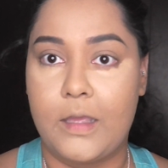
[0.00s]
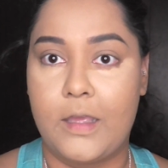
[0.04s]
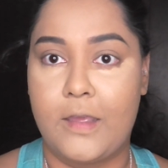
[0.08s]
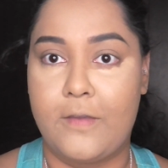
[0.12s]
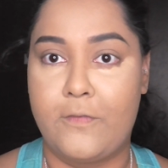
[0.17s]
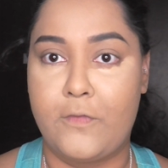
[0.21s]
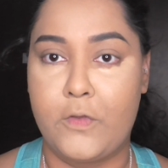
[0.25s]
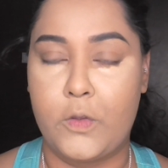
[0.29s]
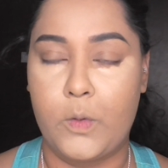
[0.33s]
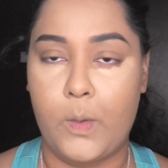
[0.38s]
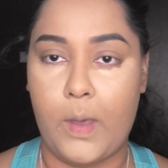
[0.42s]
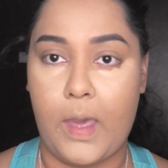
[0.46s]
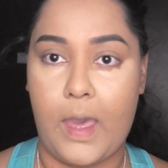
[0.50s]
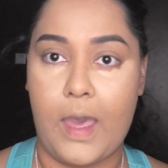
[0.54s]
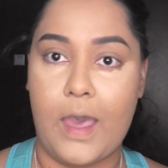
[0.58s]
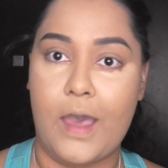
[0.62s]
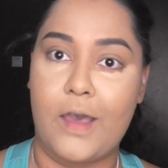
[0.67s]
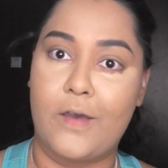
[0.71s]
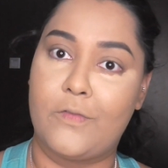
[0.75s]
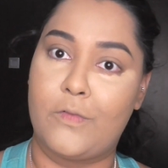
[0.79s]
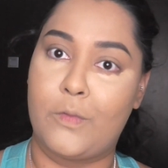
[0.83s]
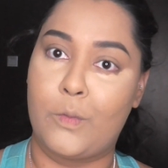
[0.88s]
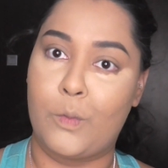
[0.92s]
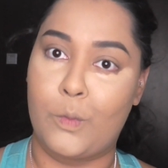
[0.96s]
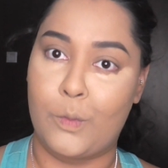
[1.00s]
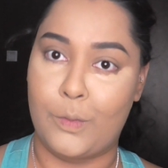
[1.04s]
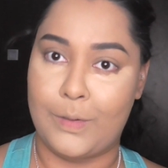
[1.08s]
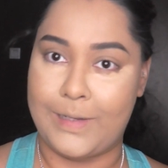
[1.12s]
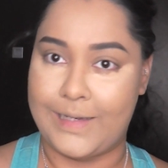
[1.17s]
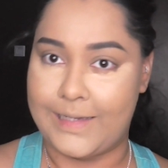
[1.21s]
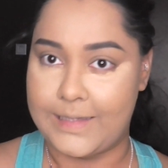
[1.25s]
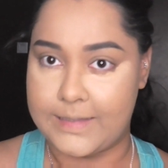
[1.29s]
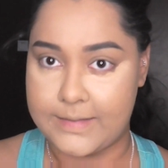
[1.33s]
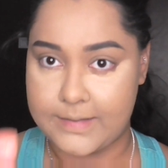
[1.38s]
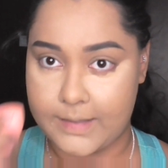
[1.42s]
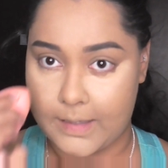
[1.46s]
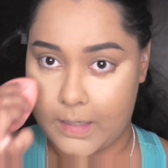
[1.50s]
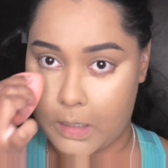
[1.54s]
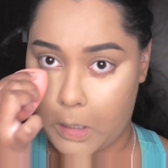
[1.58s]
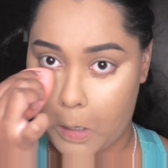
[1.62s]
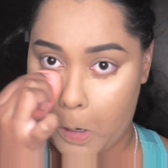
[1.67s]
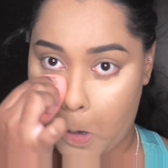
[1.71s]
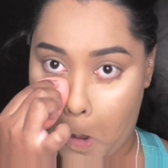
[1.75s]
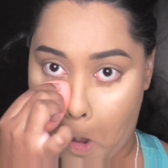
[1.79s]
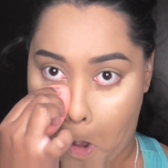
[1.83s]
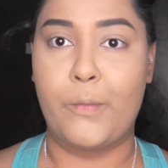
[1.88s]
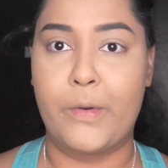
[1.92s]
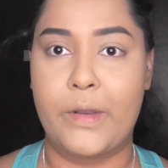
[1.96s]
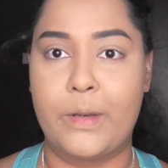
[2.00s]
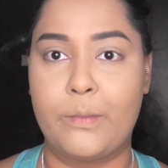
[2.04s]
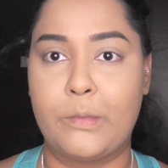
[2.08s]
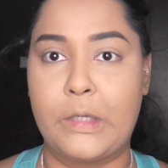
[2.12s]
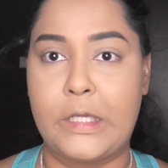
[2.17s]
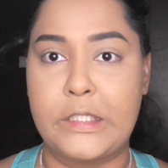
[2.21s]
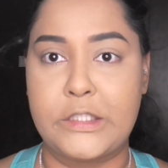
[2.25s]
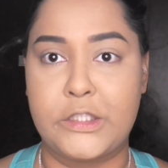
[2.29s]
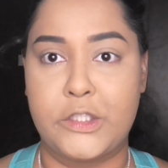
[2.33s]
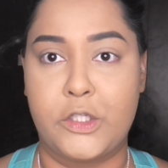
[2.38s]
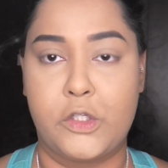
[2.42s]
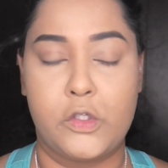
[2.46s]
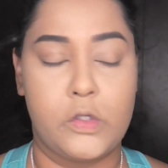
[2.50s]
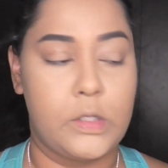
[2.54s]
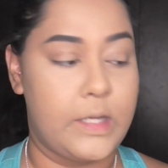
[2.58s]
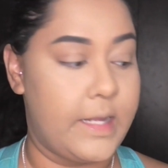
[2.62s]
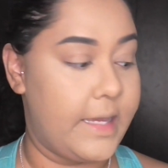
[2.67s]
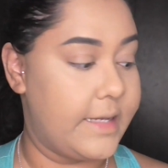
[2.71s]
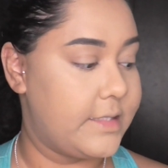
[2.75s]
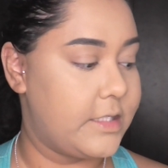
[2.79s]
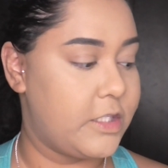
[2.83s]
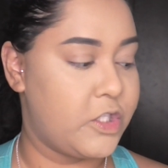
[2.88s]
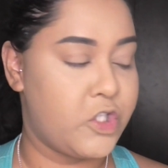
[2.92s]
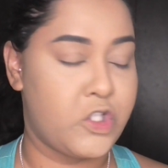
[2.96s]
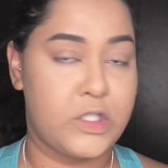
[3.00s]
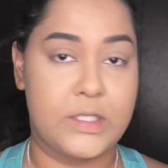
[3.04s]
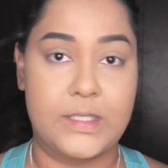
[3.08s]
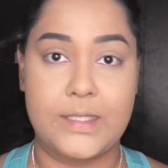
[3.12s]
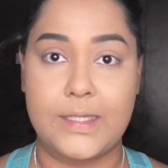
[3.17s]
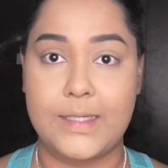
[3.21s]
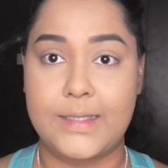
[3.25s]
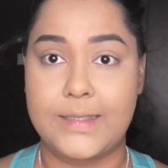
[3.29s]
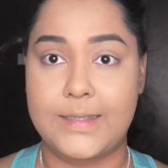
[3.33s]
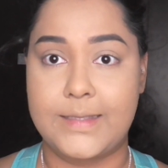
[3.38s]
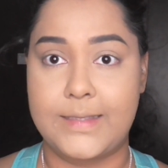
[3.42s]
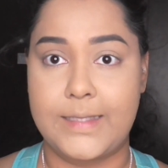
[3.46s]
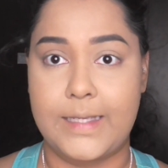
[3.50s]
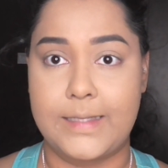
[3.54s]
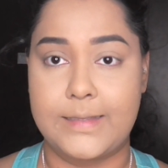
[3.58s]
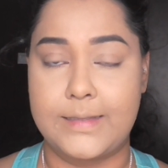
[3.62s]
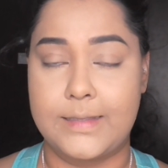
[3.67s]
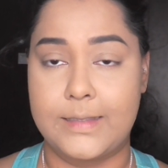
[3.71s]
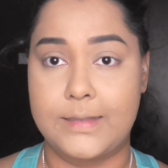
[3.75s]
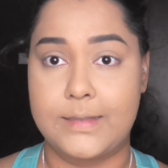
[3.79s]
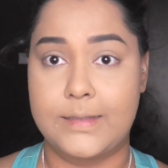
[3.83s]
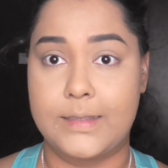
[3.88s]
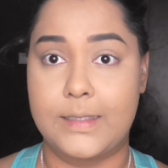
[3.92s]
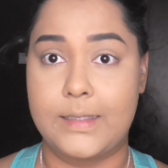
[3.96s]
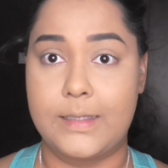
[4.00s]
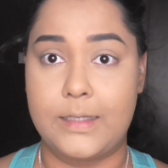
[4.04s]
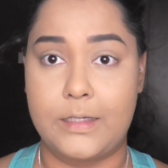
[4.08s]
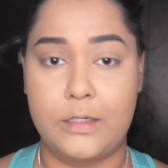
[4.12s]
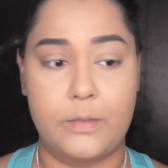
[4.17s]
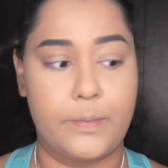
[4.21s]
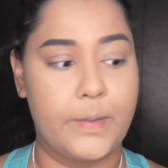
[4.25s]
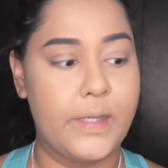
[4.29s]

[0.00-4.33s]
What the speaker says: if you have oily skin. And what I'm going to do next is just set it a little